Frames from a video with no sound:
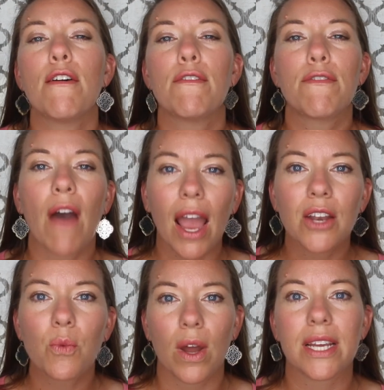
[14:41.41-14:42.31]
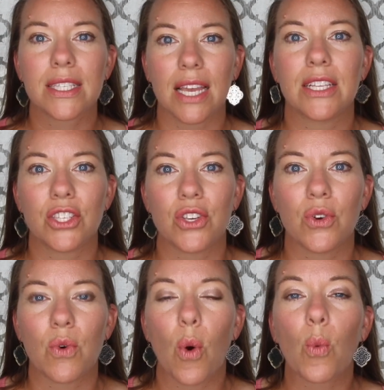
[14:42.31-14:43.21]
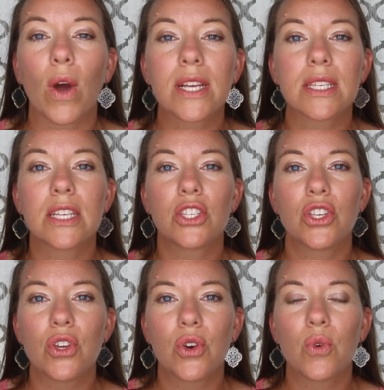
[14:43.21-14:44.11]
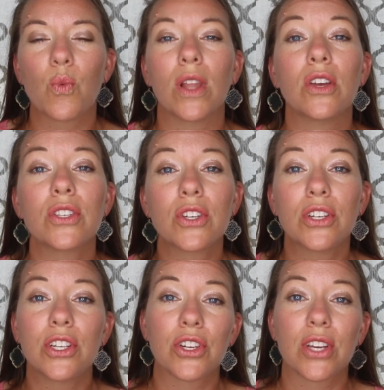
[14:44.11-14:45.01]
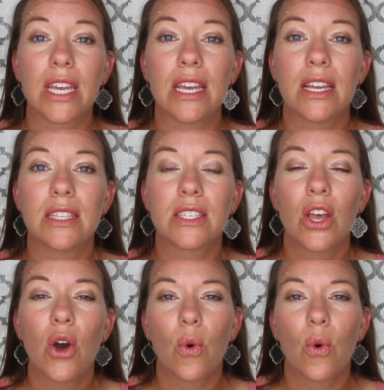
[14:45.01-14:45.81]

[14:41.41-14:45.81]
Find what excites you. What excites you? What looks good to your kids?